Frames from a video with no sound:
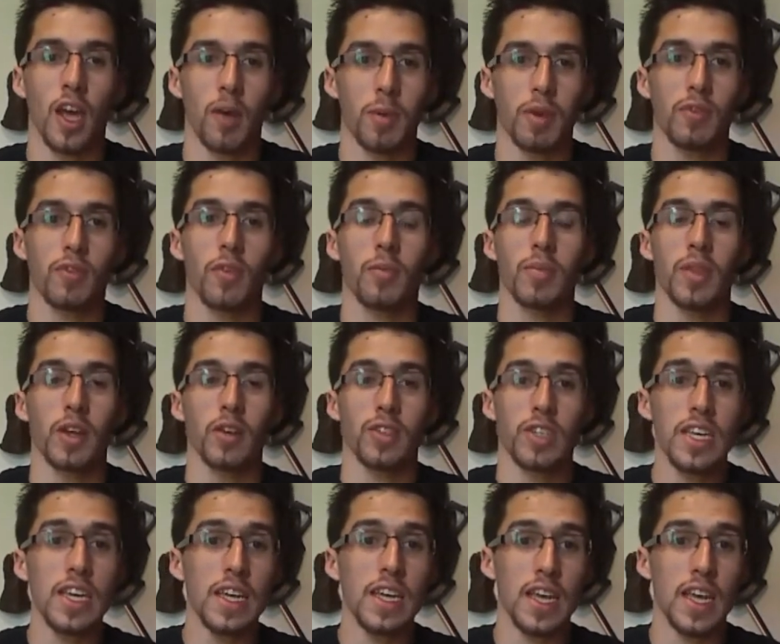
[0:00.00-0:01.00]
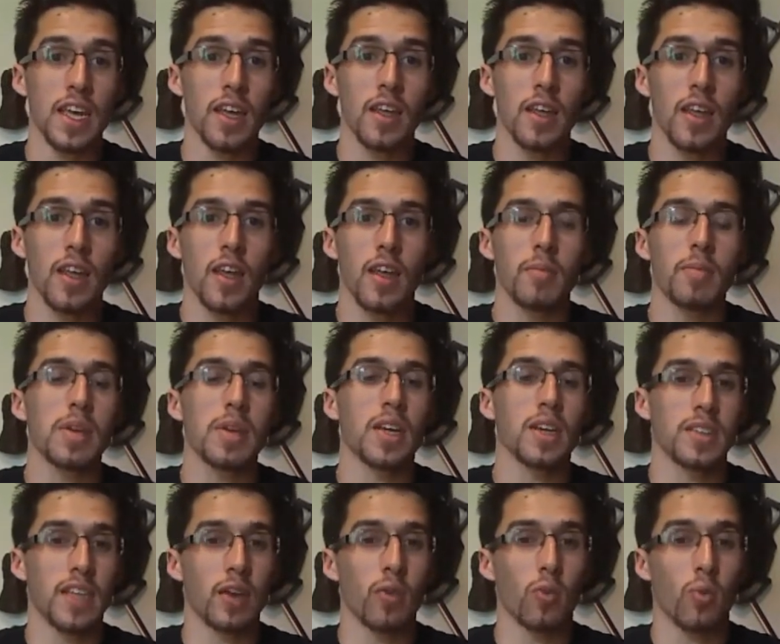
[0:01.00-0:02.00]
coming from their deity
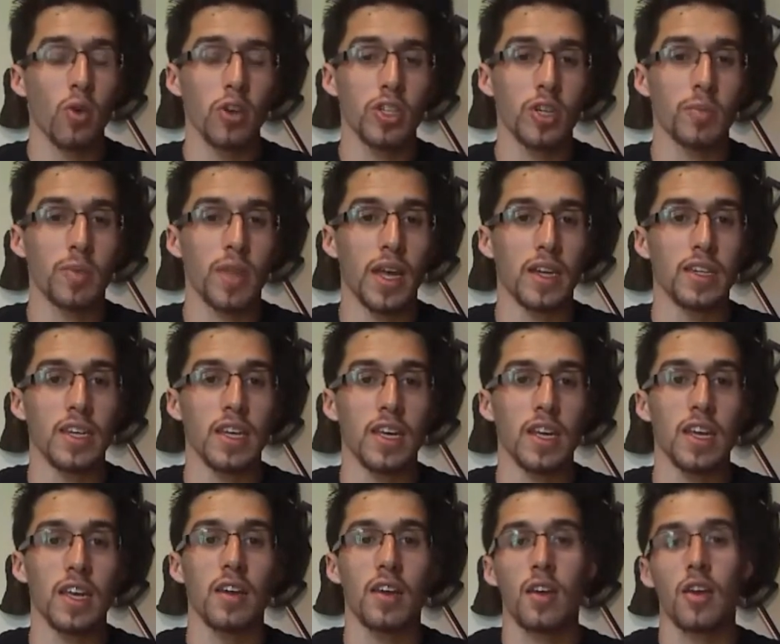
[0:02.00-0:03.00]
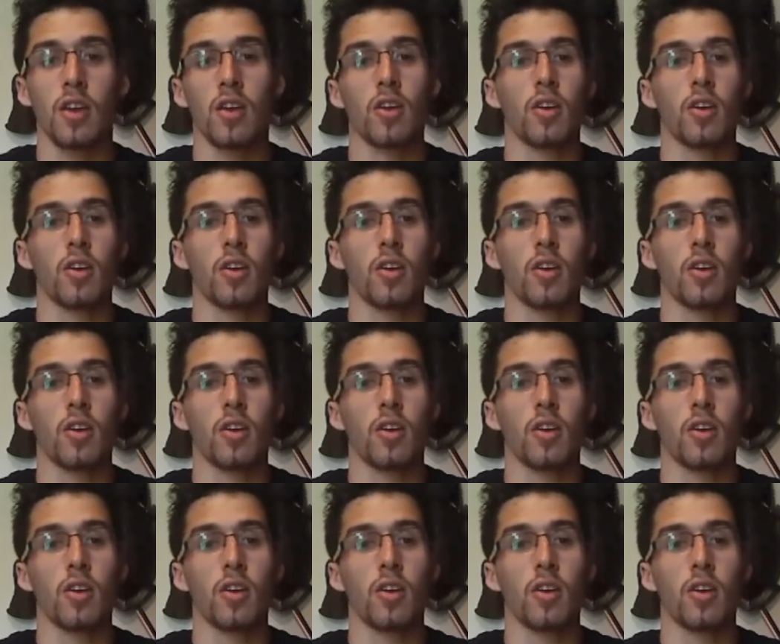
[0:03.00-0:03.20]
because they worship that deity.